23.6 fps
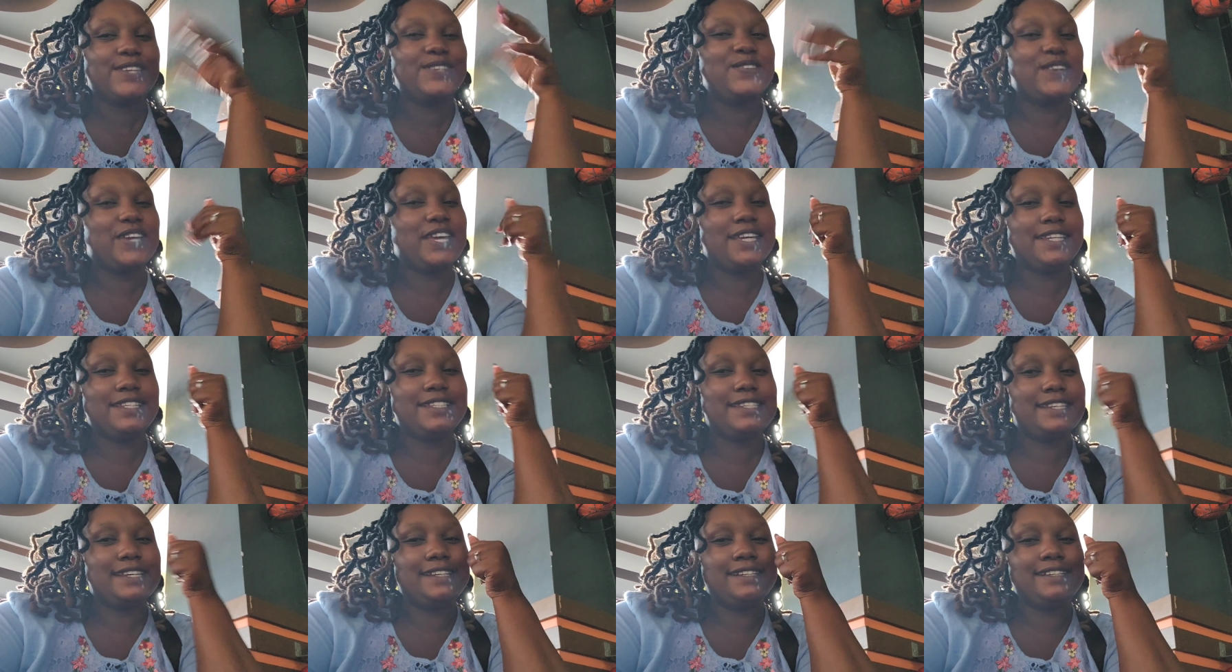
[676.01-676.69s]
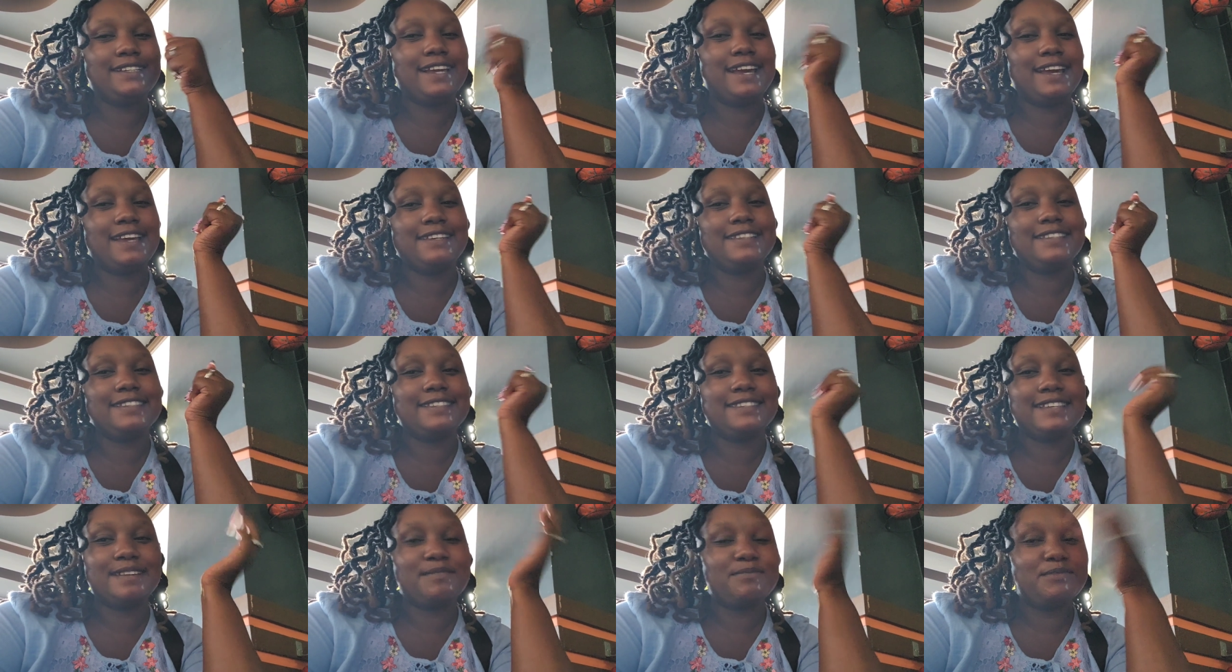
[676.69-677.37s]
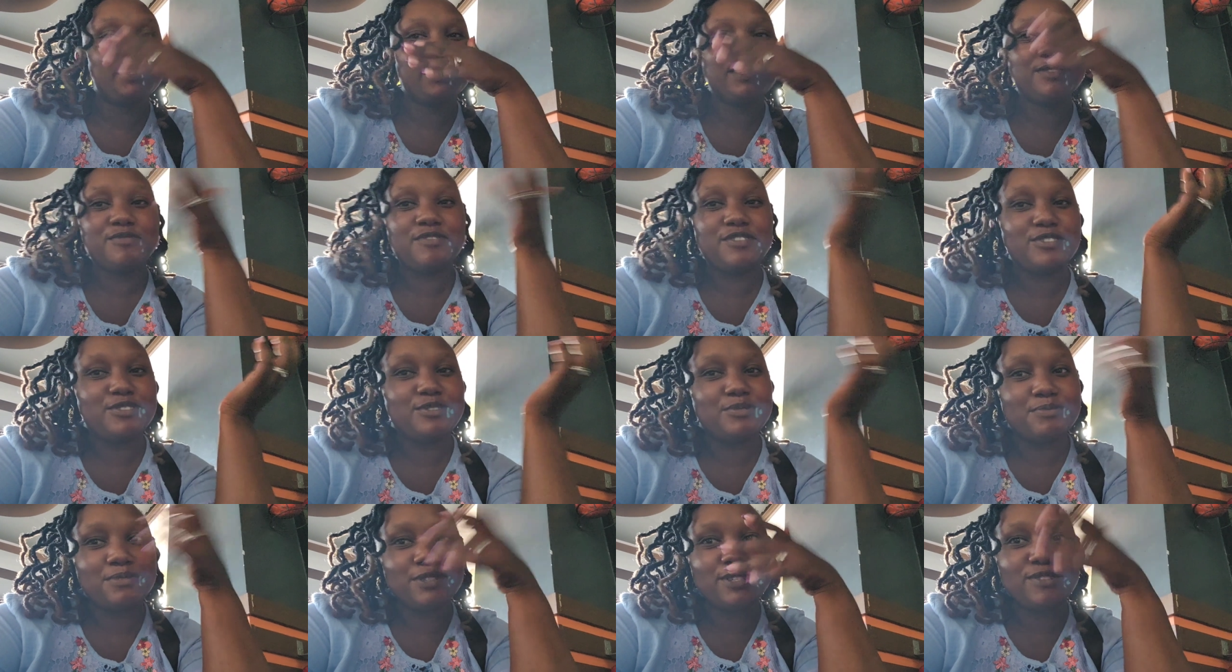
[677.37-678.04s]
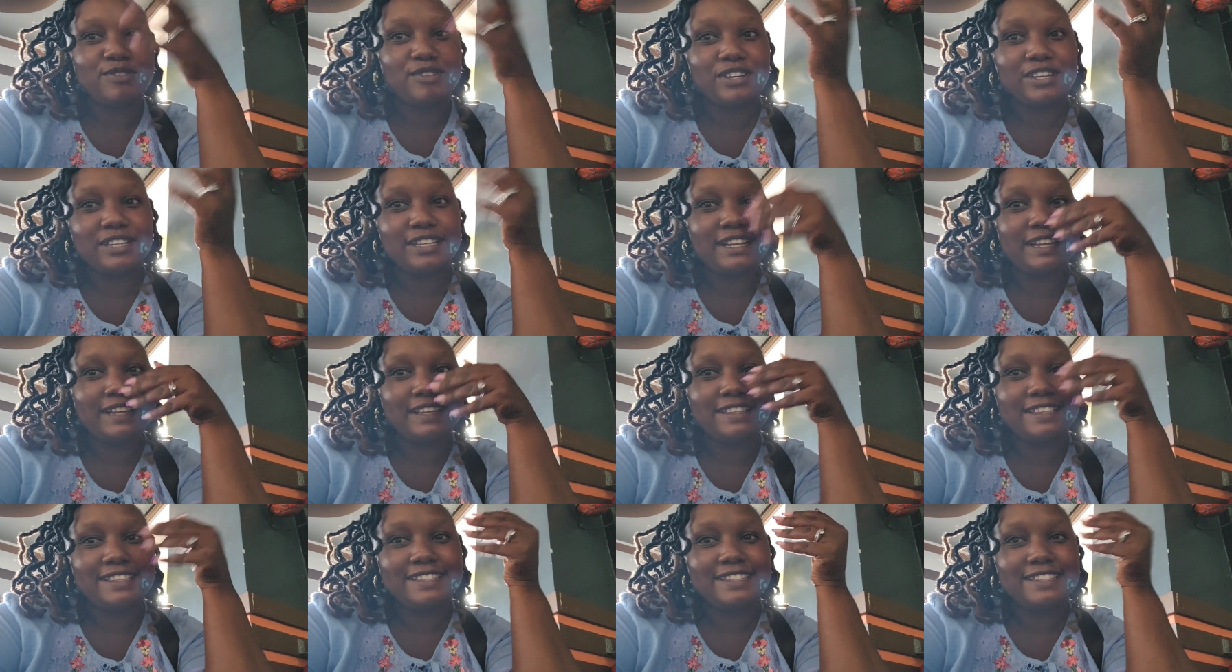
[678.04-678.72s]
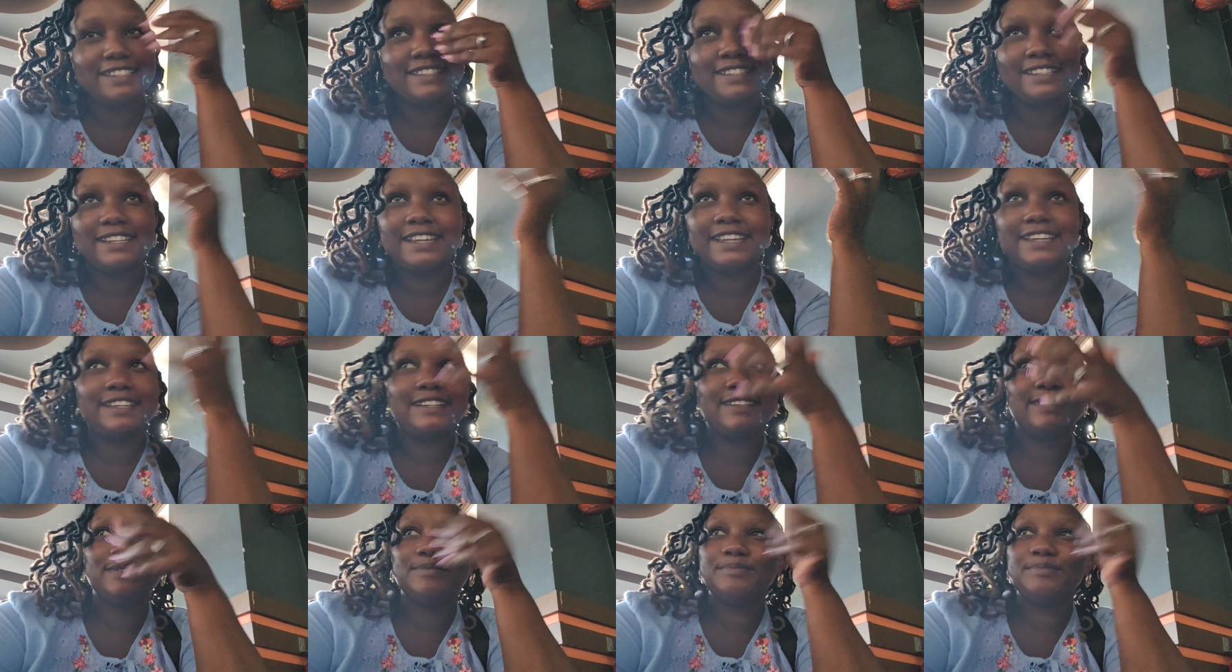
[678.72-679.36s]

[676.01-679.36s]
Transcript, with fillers: You can tell guys, I'm just going to be talking like this, like,